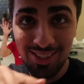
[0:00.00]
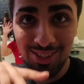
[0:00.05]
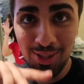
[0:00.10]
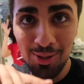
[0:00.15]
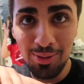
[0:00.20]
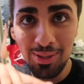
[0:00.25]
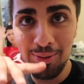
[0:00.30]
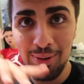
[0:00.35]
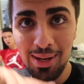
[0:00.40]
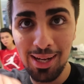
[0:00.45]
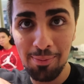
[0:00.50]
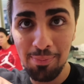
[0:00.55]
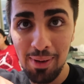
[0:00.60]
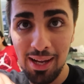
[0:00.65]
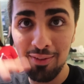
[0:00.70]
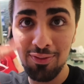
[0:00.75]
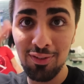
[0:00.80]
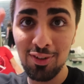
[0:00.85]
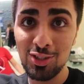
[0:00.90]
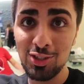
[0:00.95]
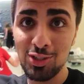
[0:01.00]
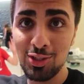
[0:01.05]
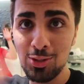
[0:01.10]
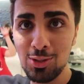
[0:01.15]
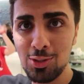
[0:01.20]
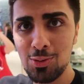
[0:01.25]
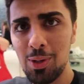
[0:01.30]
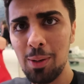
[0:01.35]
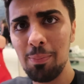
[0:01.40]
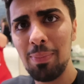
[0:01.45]
you saw, we quickly paid for the
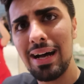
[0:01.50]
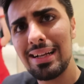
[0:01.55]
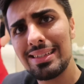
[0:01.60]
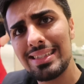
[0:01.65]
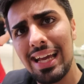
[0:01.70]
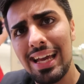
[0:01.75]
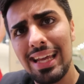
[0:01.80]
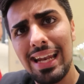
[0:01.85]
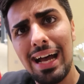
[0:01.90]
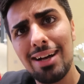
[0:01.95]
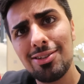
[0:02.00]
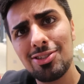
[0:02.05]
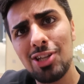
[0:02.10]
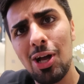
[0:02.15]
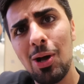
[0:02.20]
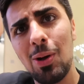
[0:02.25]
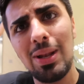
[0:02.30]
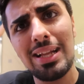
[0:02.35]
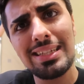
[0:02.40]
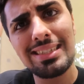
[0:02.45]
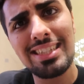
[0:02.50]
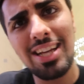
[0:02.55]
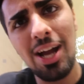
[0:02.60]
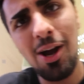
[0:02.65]
shoes. We're about to head out, so let's